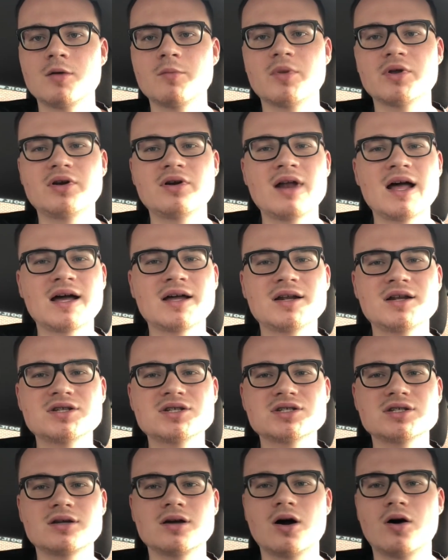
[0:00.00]
But they're not going to
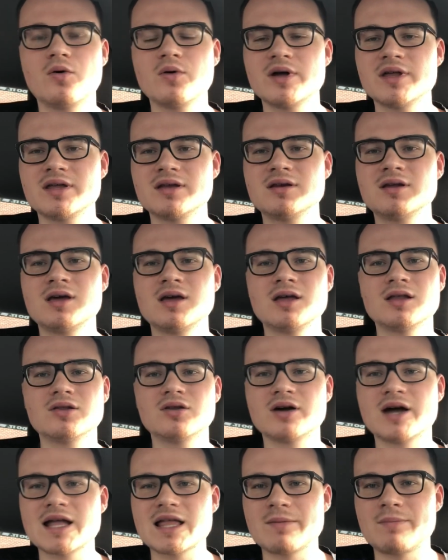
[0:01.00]
just go in,
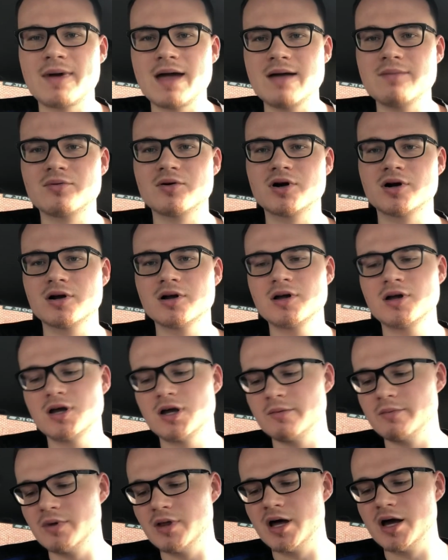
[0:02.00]
look at the paper
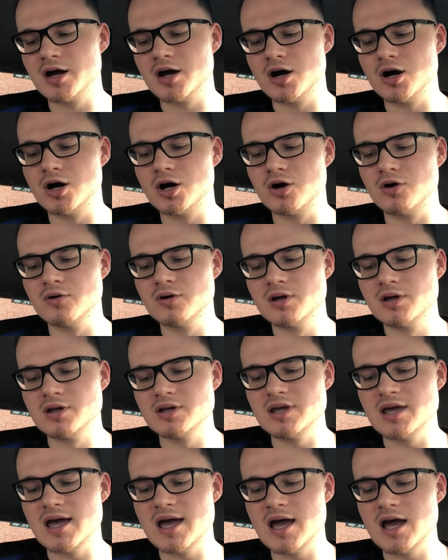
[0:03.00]
and be like, oh
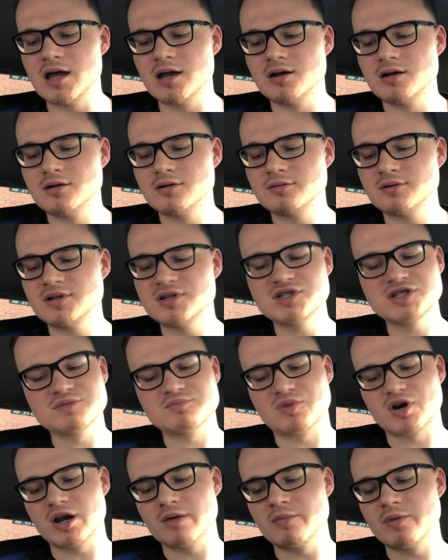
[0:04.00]
yeah, let's
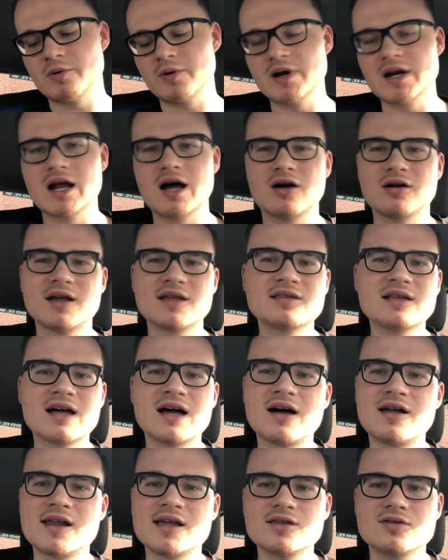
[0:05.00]
just bring them in right now. That's
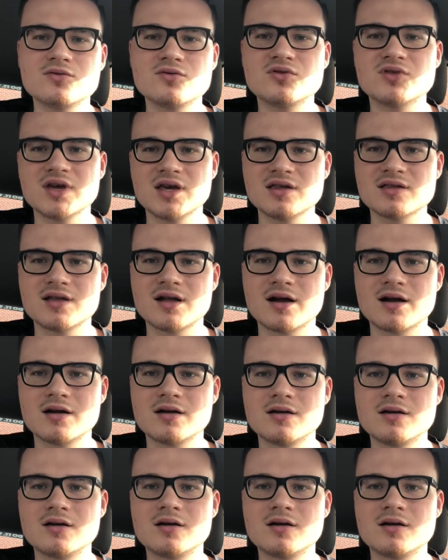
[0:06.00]
not how they do things there.